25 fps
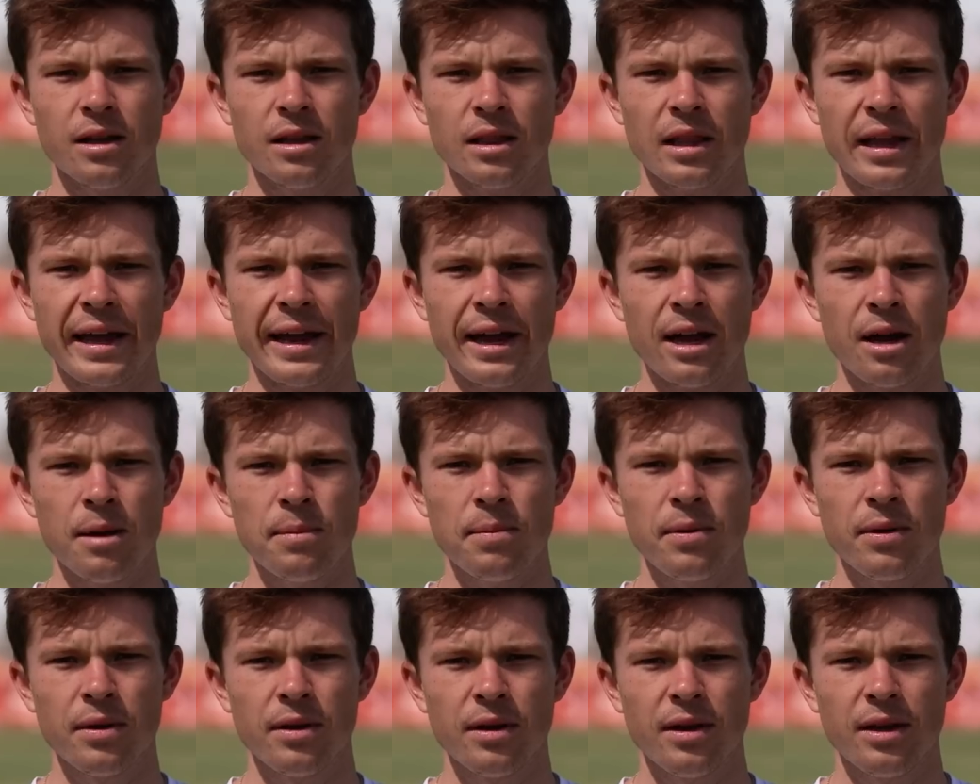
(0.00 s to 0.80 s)
a
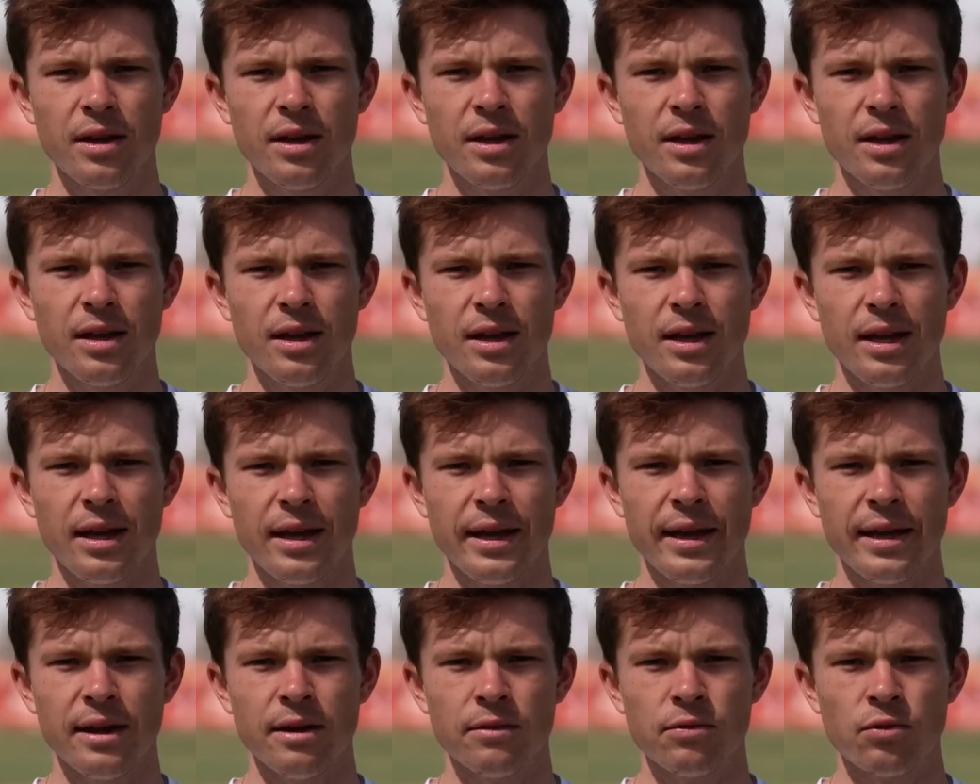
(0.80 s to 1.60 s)
layup,
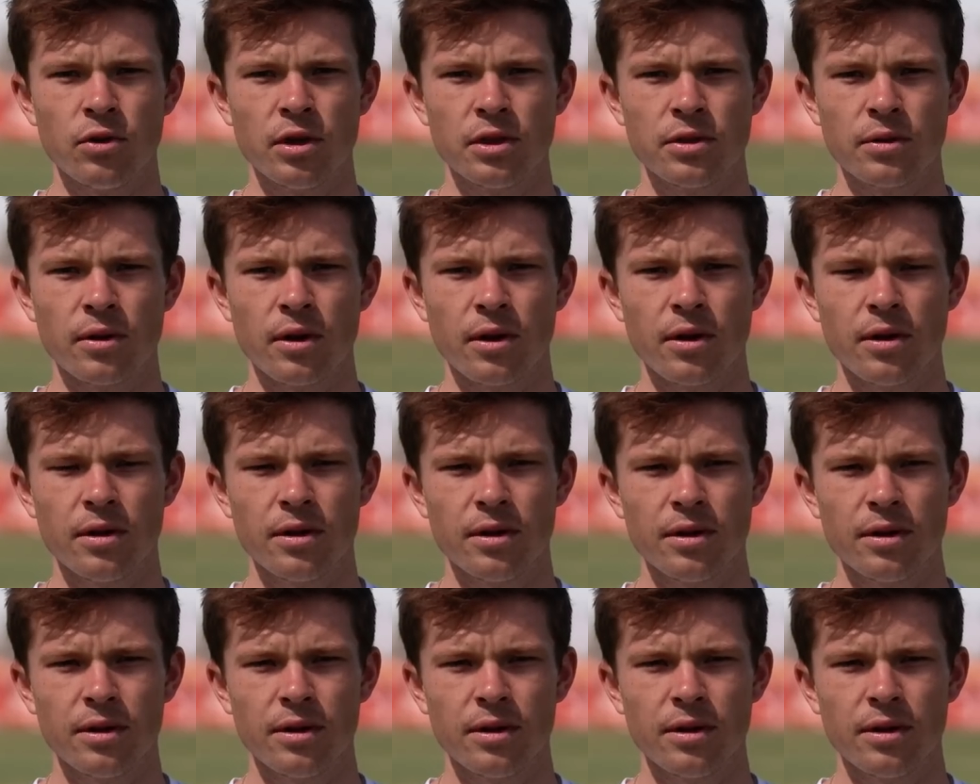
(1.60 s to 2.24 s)
and a free throw.